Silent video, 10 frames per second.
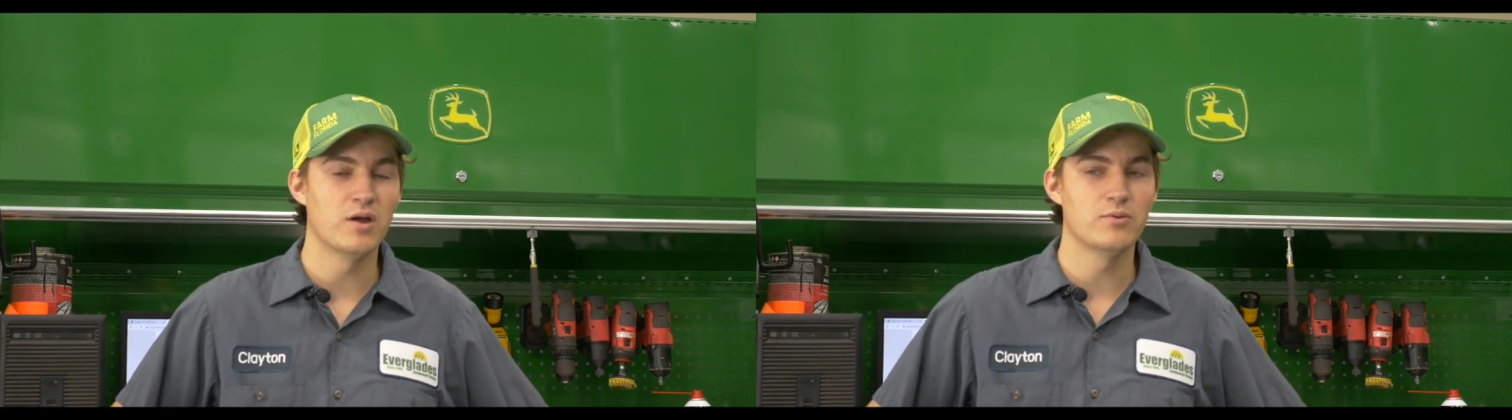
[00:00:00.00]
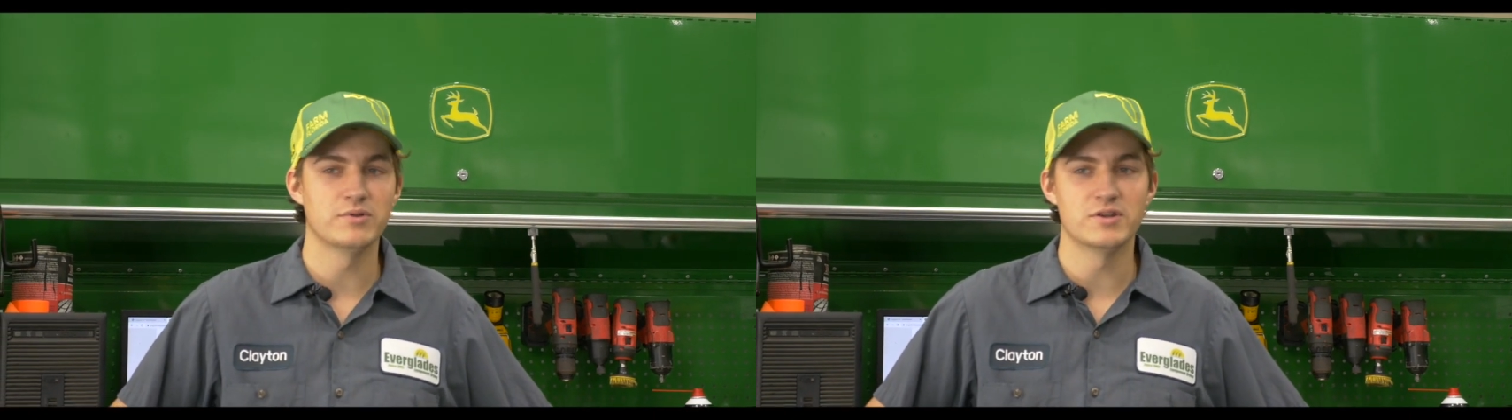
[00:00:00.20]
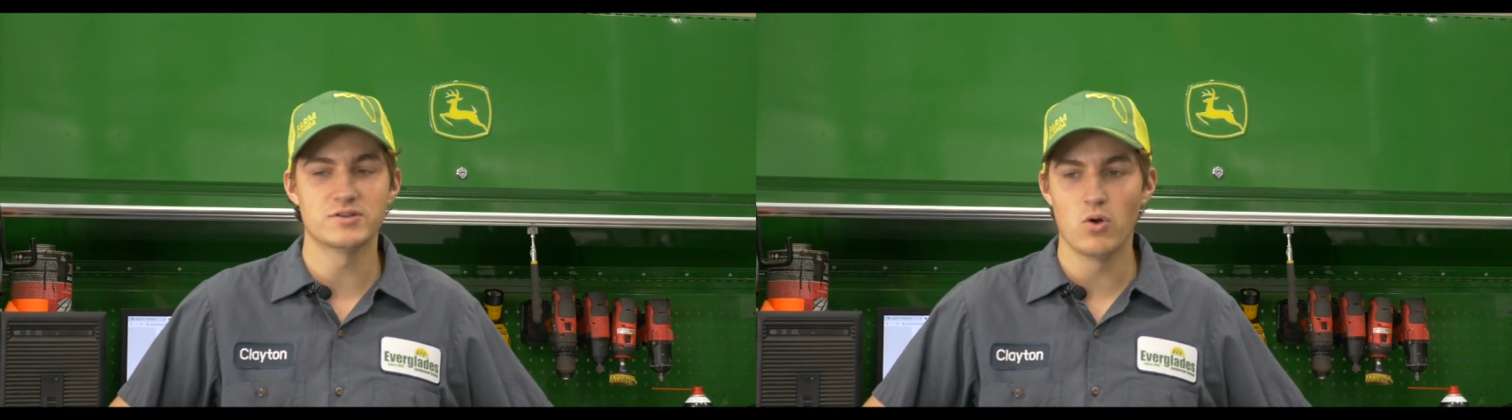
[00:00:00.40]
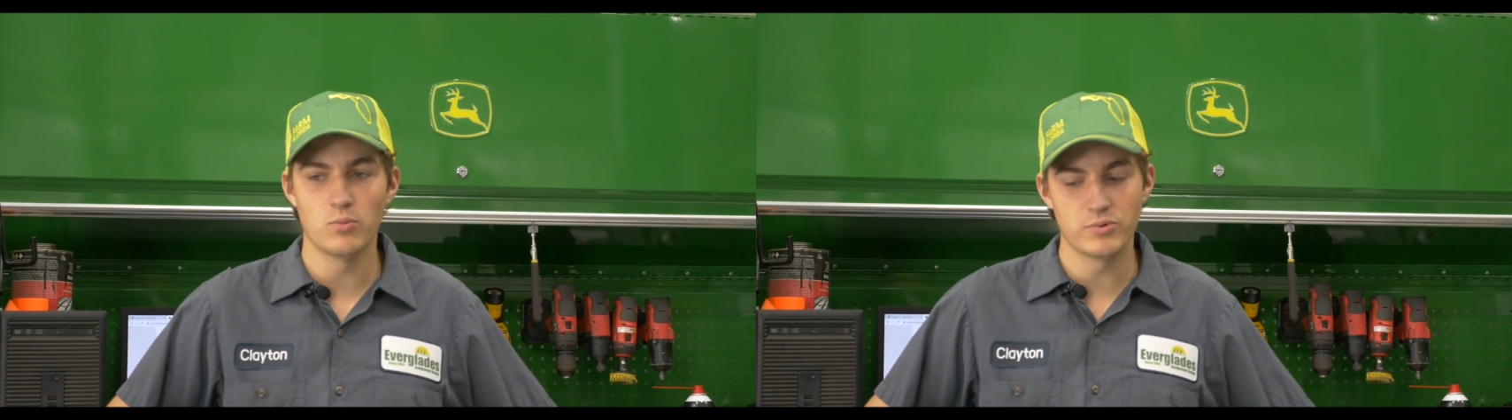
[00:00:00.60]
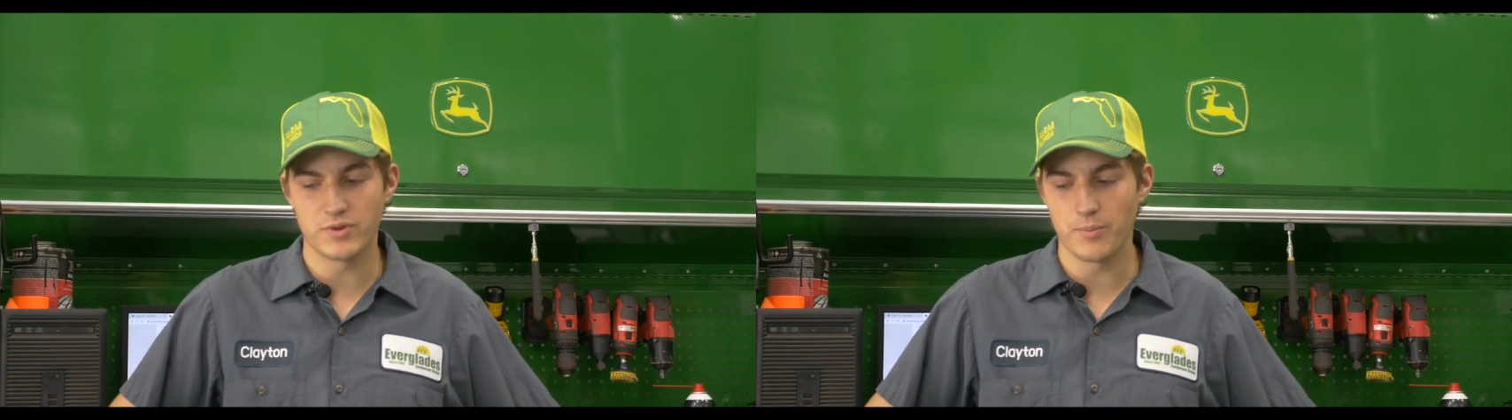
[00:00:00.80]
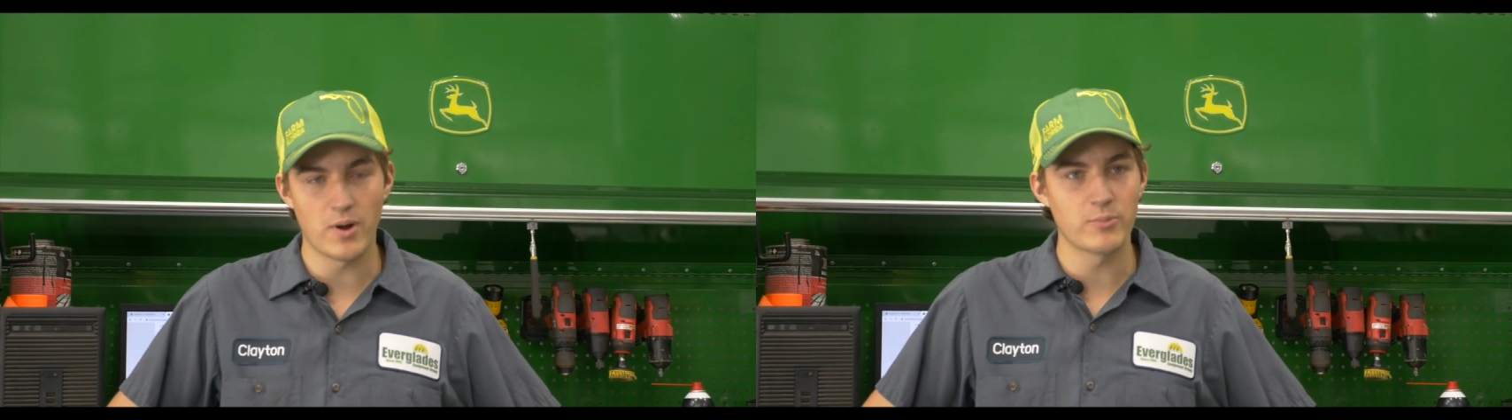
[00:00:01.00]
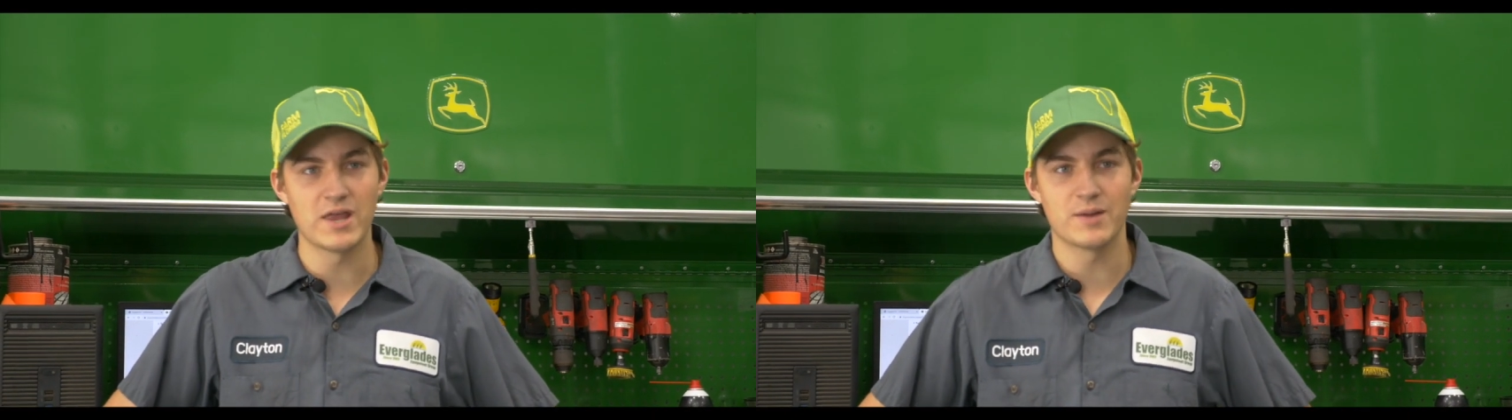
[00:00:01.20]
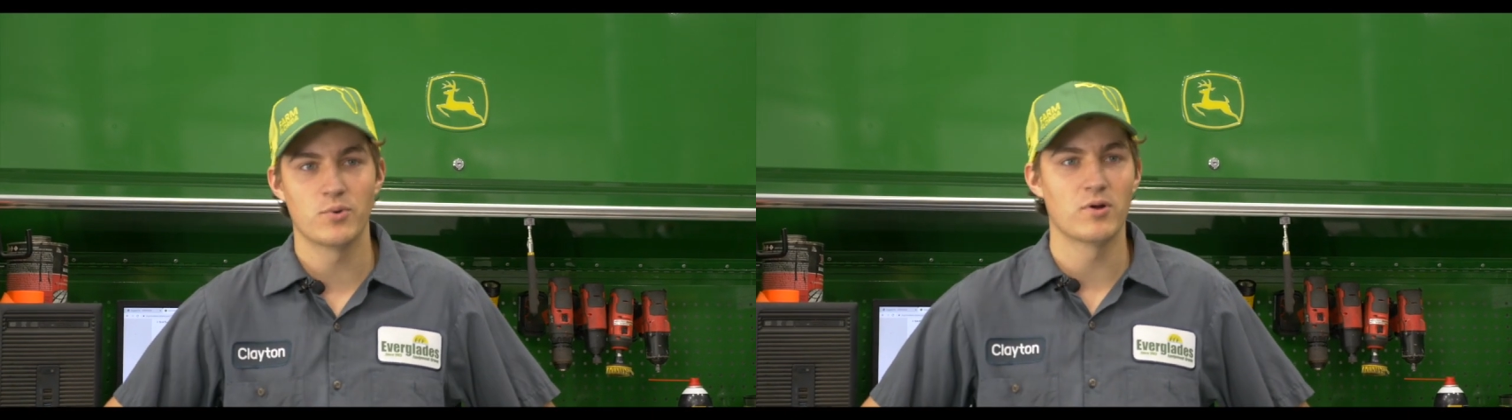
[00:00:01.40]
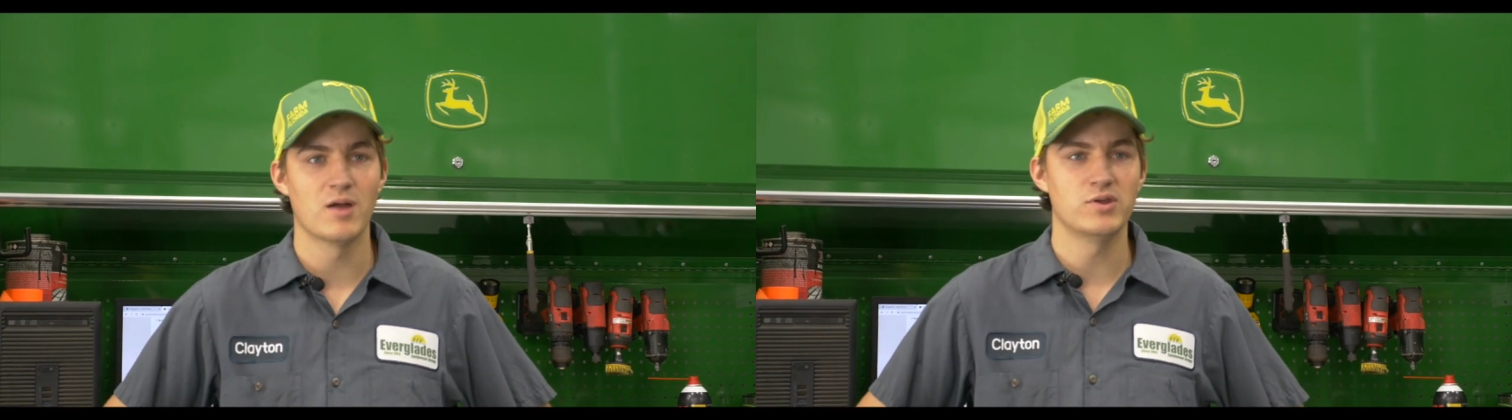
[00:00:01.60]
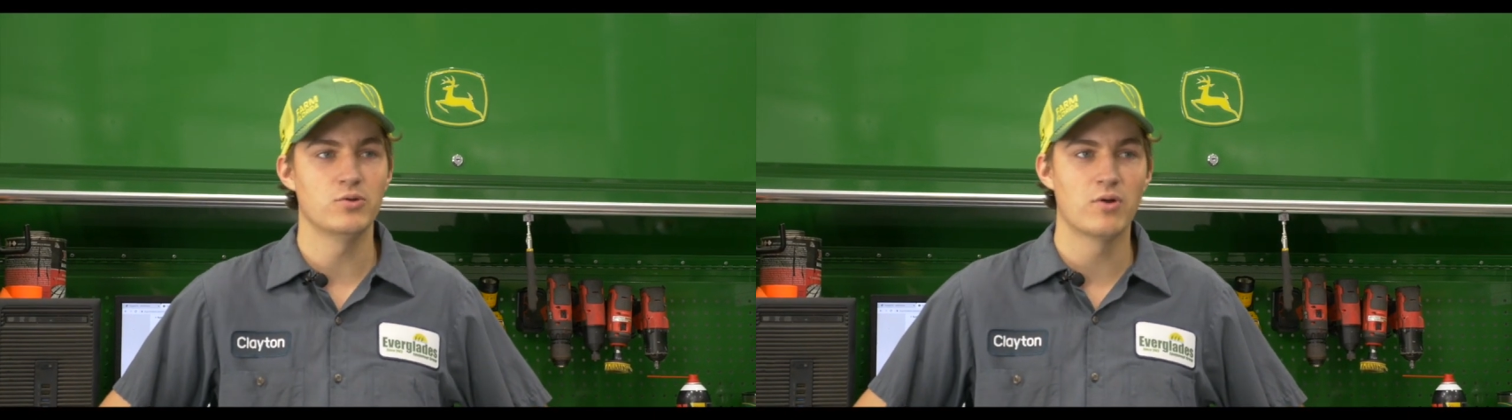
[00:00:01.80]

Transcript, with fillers: But with this whole, with the tech programming,